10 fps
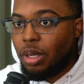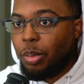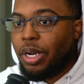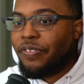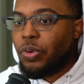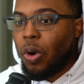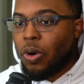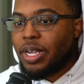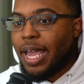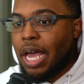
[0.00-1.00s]
But if you
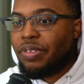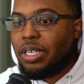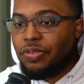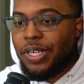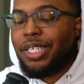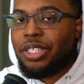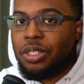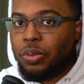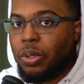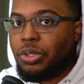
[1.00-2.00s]
already have an invested
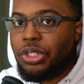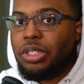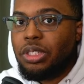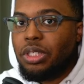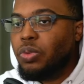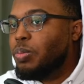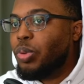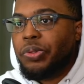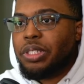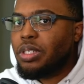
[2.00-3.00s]
Luocha, you
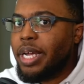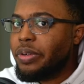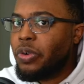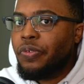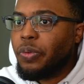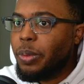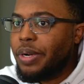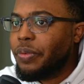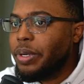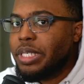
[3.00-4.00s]
pulled his light cone for
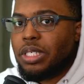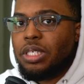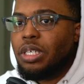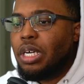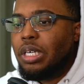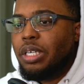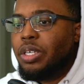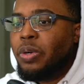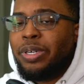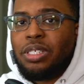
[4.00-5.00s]
whatever reason, you
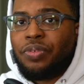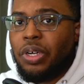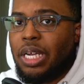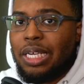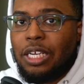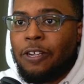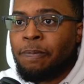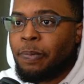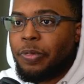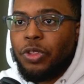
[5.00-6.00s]
know, he's level eighty,
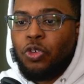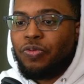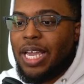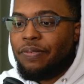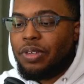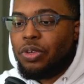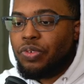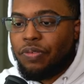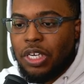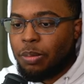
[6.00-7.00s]
you've gave, you've
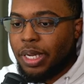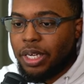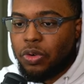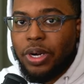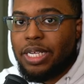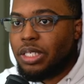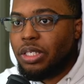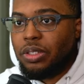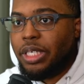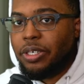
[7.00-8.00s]
given him like a crazy
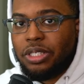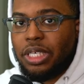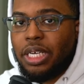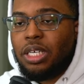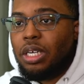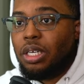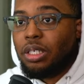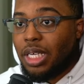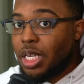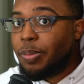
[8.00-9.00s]
good gear set,
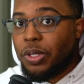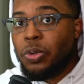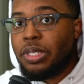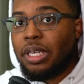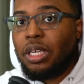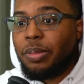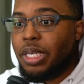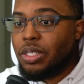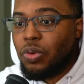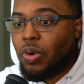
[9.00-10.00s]
keep using him.
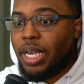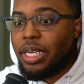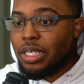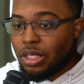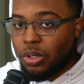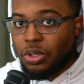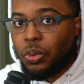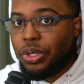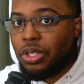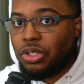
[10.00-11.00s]
He's great. He's still
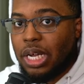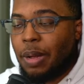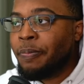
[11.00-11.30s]
doing your job.